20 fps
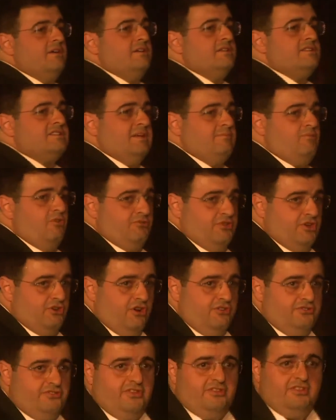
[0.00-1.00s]
Some of the
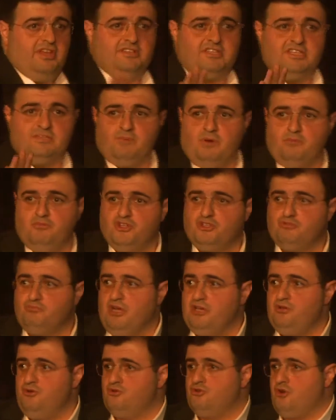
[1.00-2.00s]
content that is published
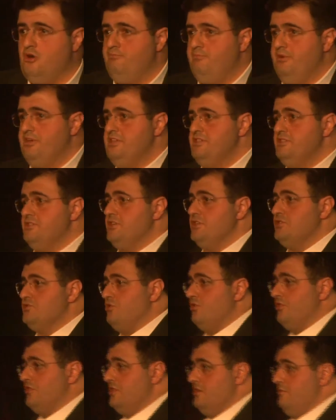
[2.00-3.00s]
by your companies is
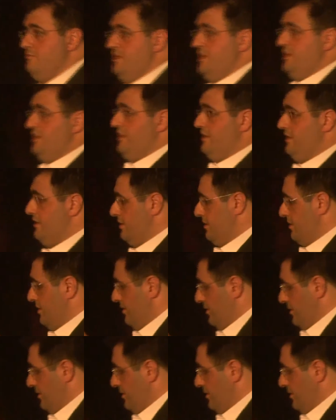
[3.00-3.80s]
already being